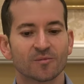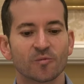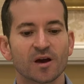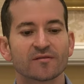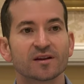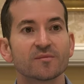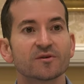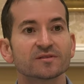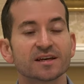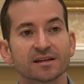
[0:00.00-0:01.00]
We have a number
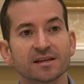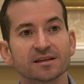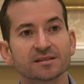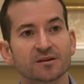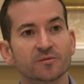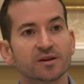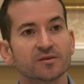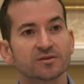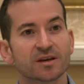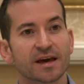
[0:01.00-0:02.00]
of techniques that we
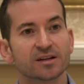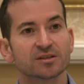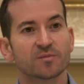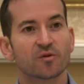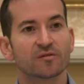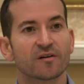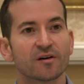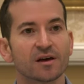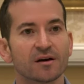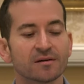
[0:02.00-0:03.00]
use to hedge the
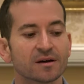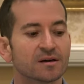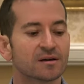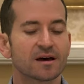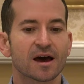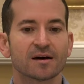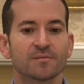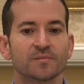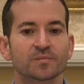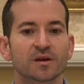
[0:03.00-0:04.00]
portfolio
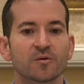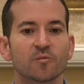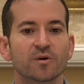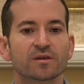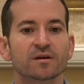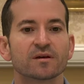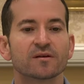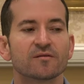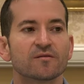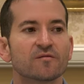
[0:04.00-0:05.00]
with
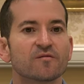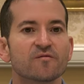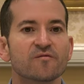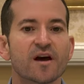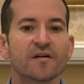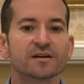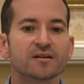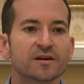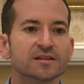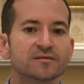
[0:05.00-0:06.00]
varying
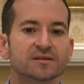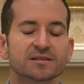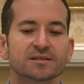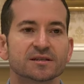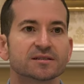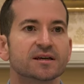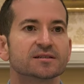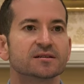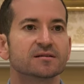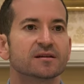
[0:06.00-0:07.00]
degrees of
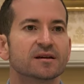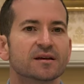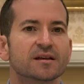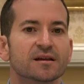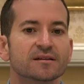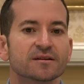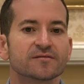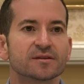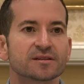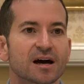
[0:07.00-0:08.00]
success in
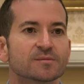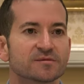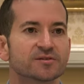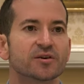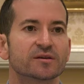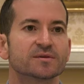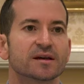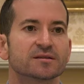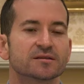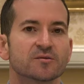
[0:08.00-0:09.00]
different types of
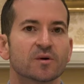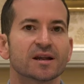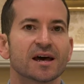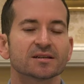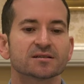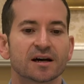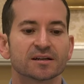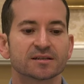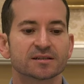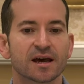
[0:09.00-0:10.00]
circumstances. So one has to
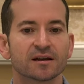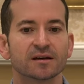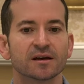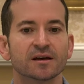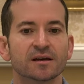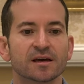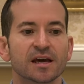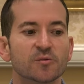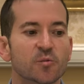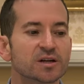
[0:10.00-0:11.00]
understand
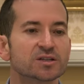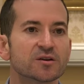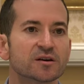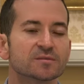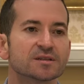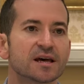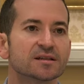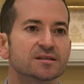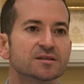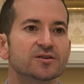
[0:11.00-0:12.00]
in which
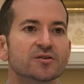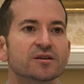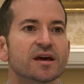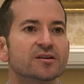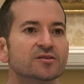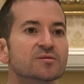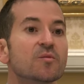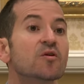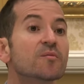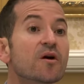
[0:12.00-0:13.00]
circumstances certain hedges are
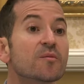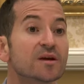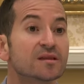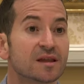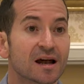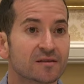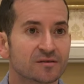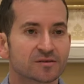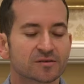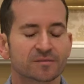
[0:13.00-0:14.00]
more appropriate than
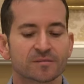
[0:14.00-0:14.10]
others.